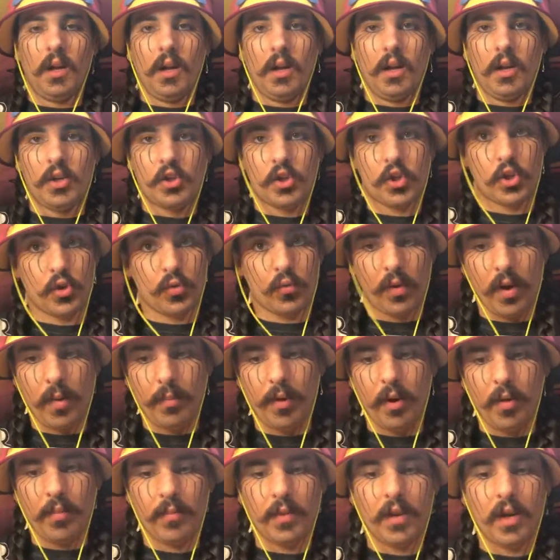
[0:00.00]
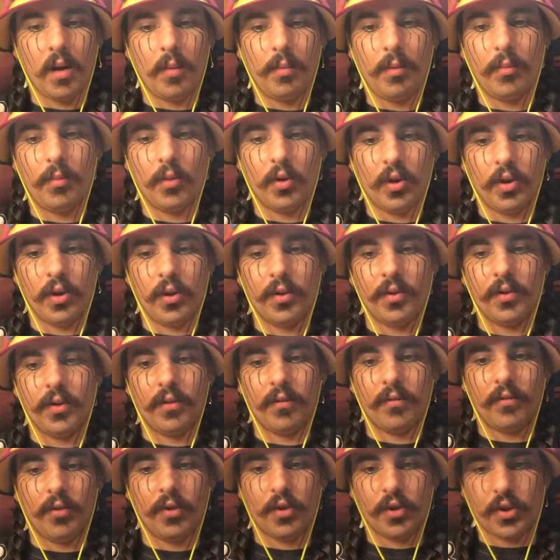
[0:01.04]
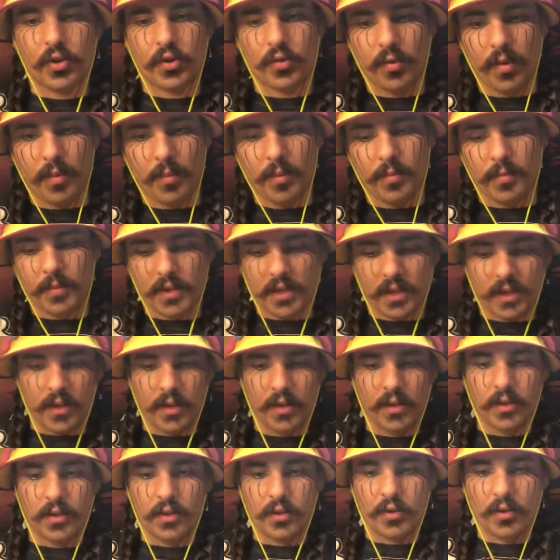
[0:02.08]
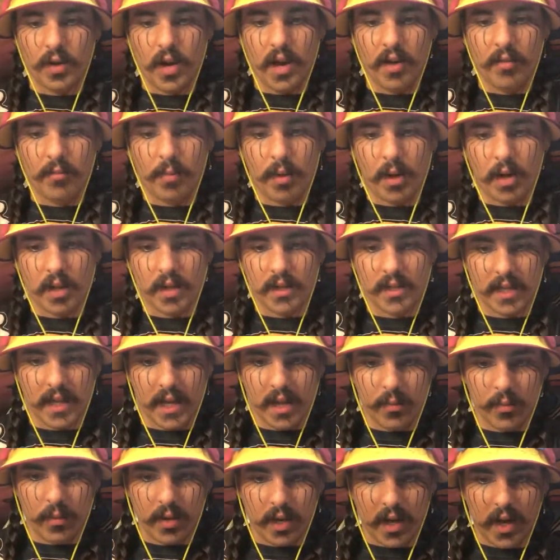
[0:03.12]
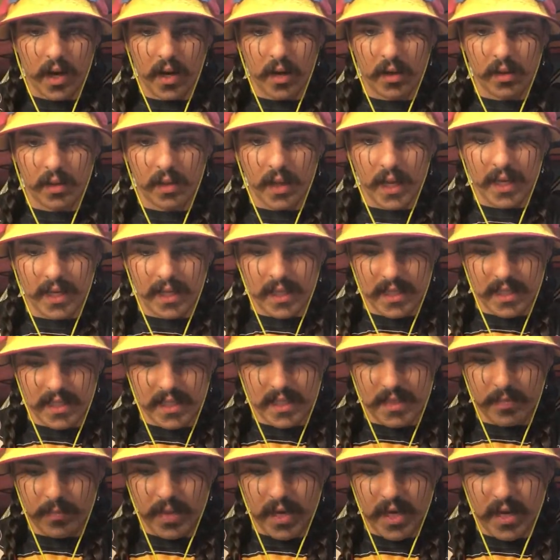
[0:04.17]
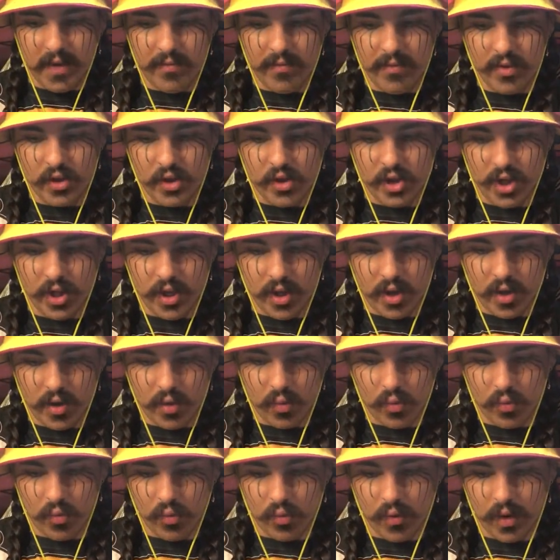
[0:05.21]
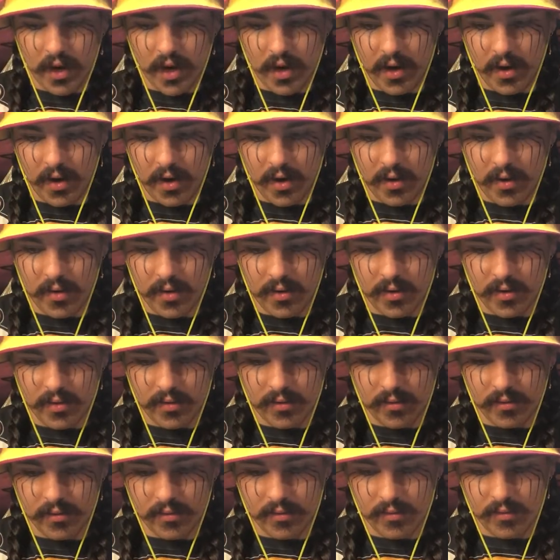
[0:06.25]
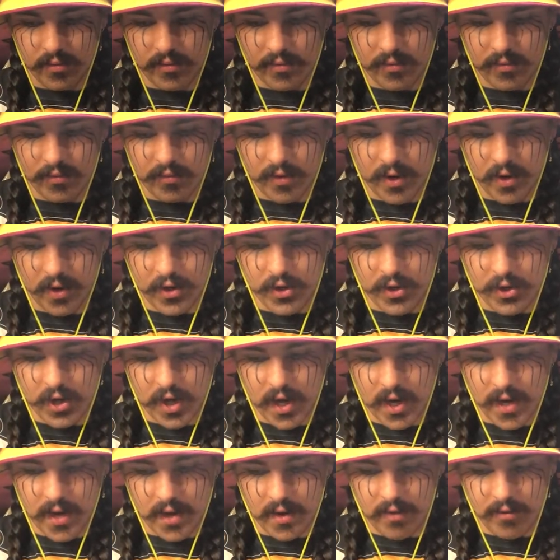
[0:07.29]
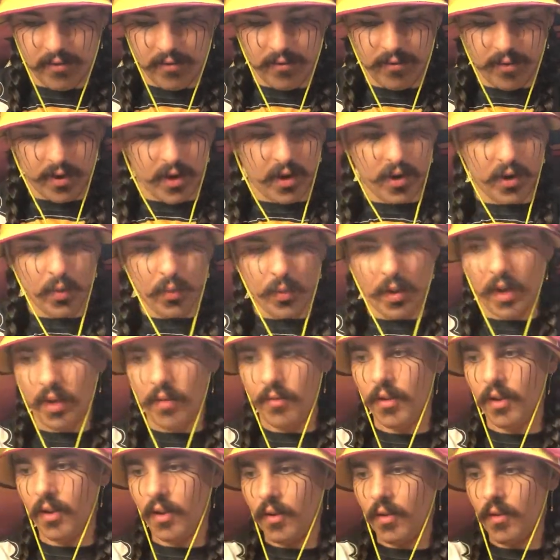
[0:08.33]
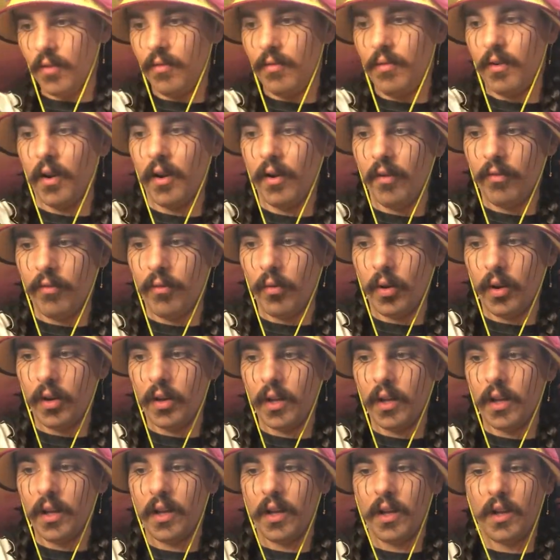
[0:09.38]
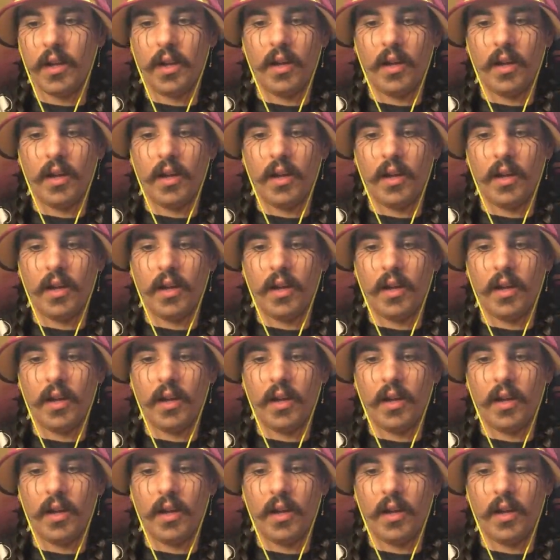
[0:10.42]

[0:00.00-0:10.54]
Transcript: Shrippum. A couple more Union Force Shrippums here in the draft box. And we got a Lightning Speed Vegito Rare. Very shiny, very wavy, very foily.